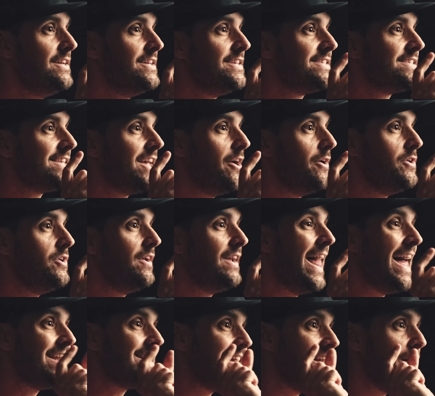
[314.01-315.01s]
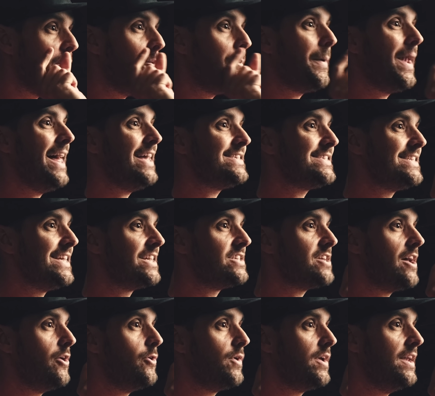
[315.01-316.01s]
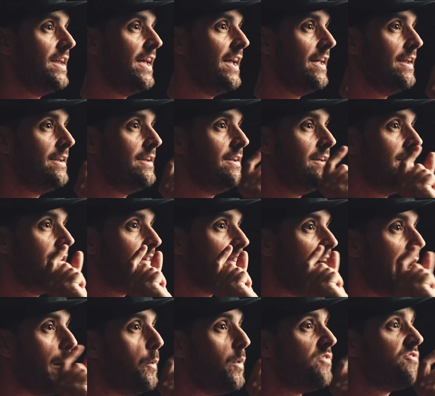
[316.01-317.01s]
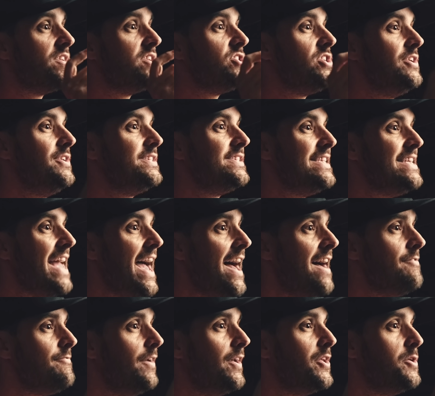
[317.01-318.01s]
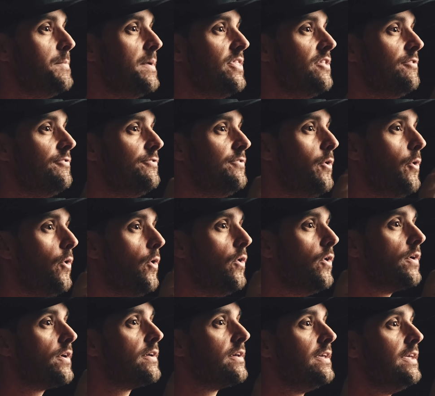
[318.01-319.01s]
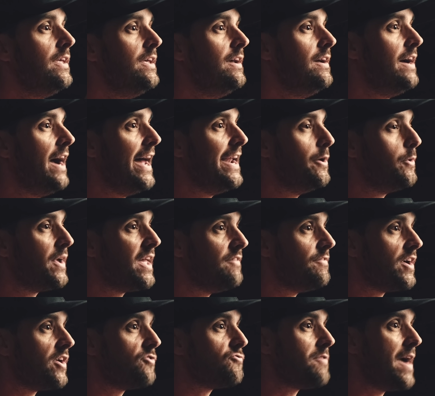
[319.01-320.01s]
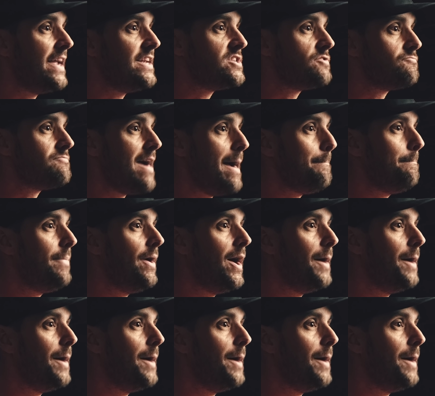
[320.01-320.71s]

So you'll add a little plastic token in that will reduce the air volume in the fork and it will give a greater ramp